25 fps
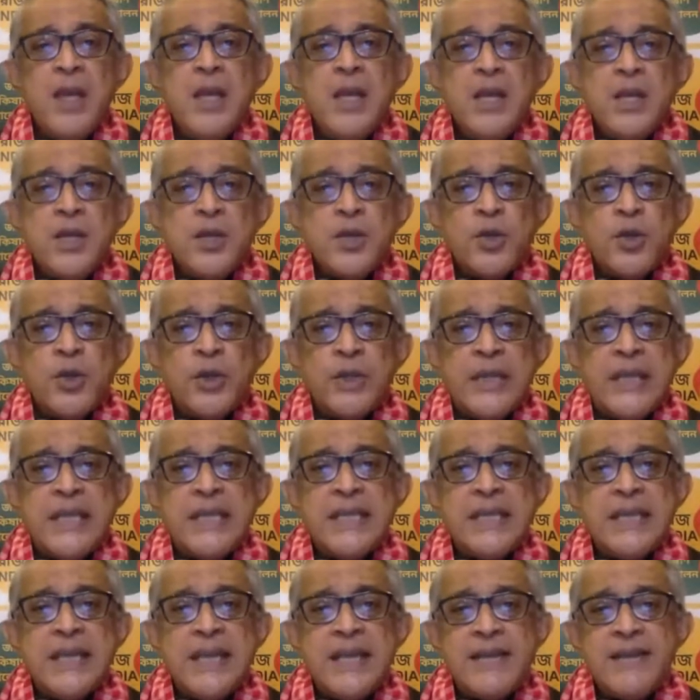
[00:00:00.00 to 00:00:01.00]
So this,
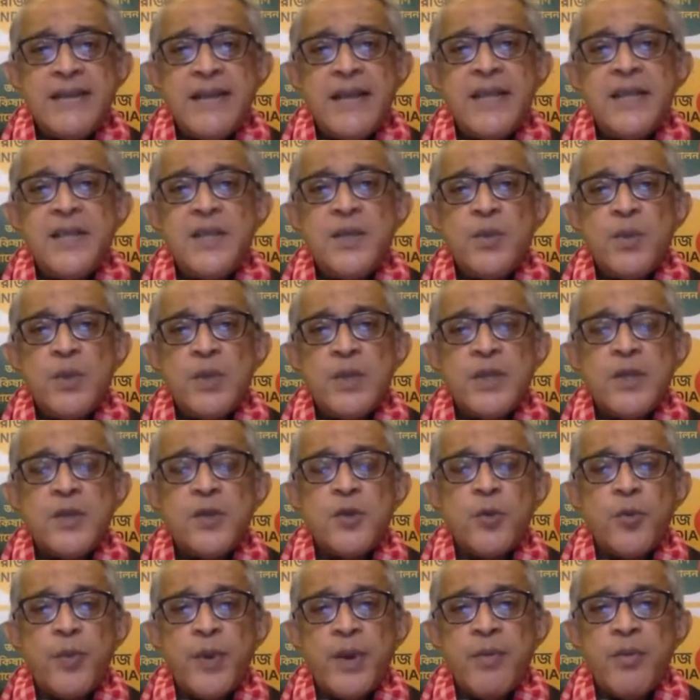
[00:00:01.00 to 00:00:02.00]
in a sense, was the
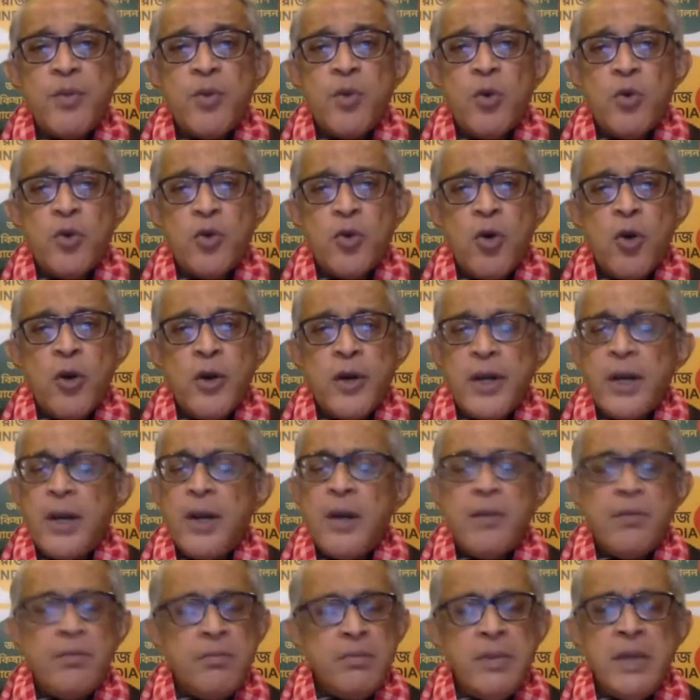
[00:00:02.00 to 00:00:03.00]
Supreme Court order.
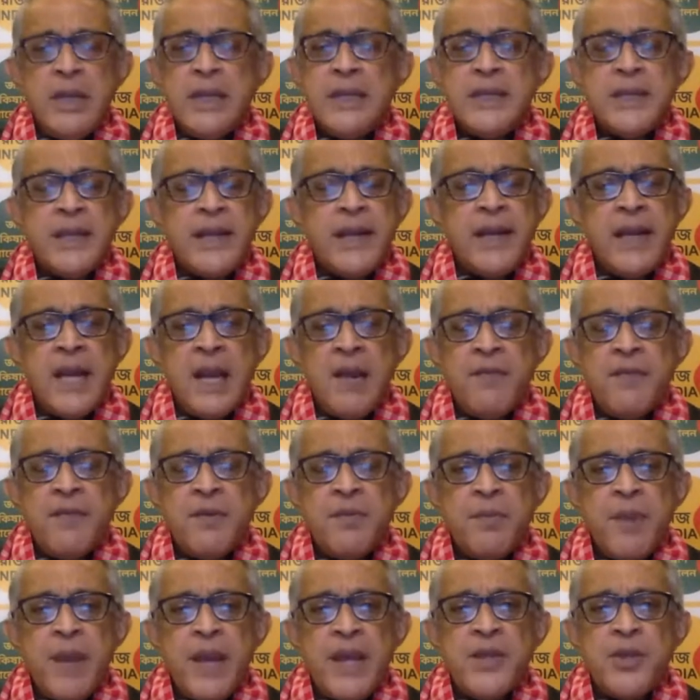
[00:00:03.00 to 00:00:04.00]
It's an
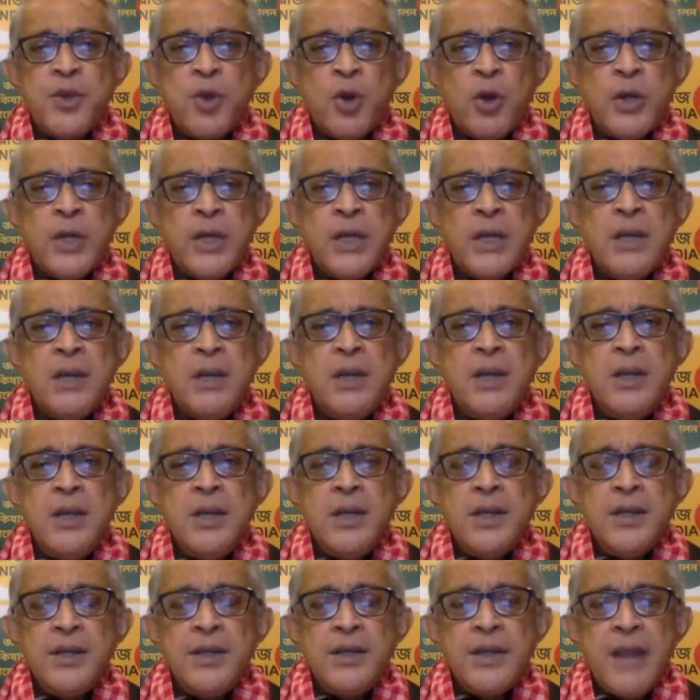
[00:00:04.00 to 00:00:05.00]
11-page order.
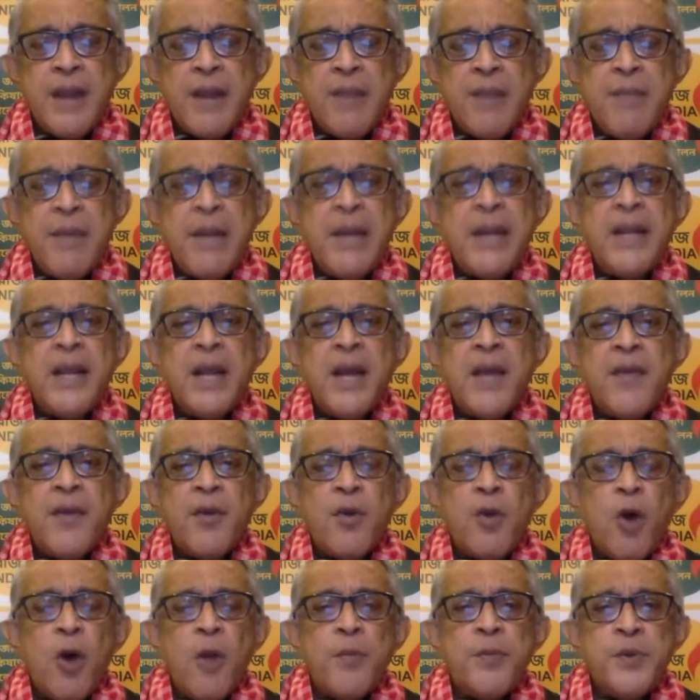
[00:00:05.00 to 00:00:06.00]
There are many other
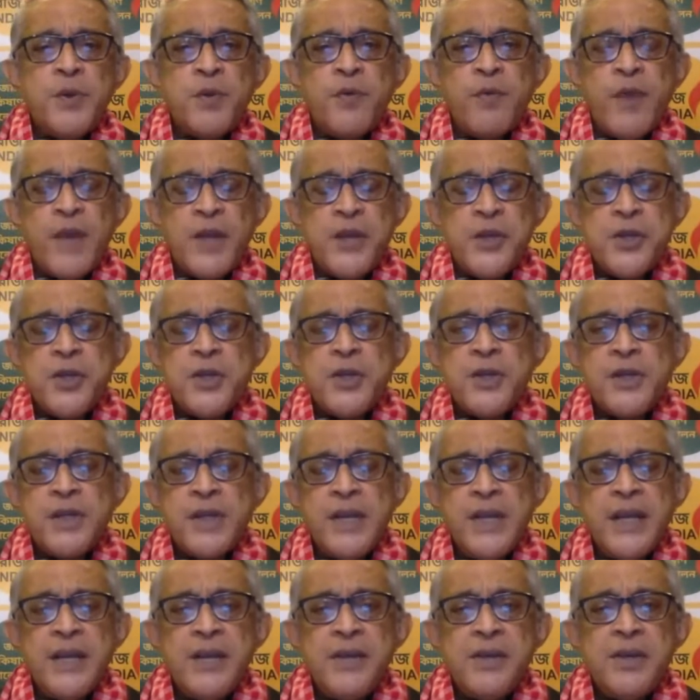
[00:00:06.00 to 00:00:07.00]
observations in
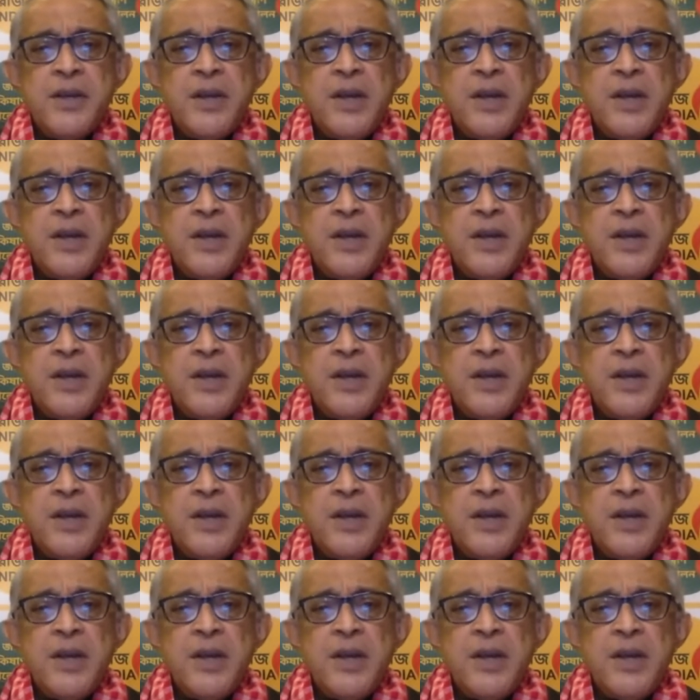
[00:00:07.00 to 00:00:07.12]
it.